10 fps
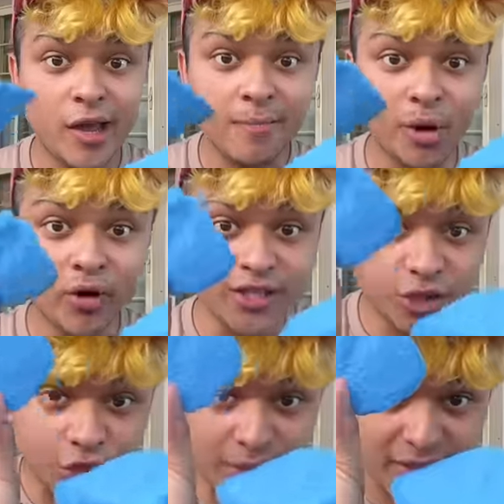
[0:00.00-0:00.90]
it broke
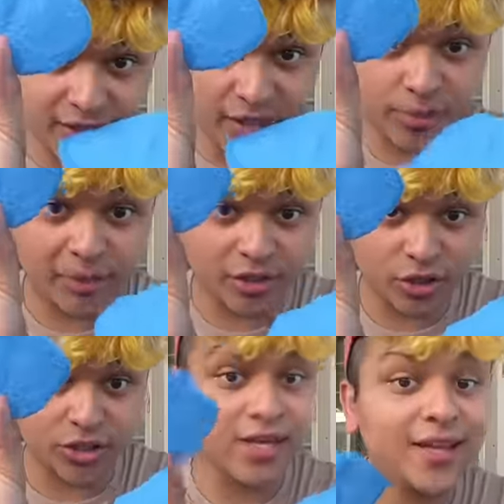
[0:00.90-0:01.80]
into two pieces, but
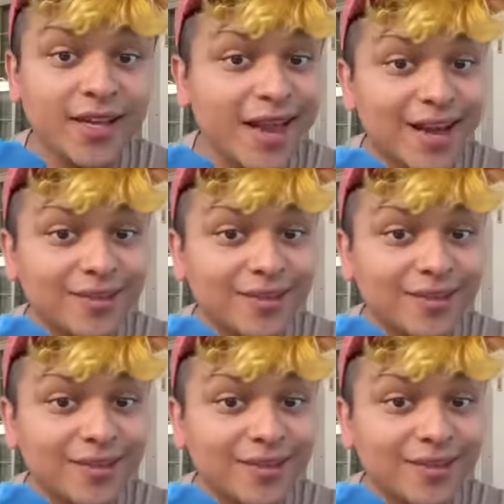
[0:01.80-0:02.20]
there's nothing yet.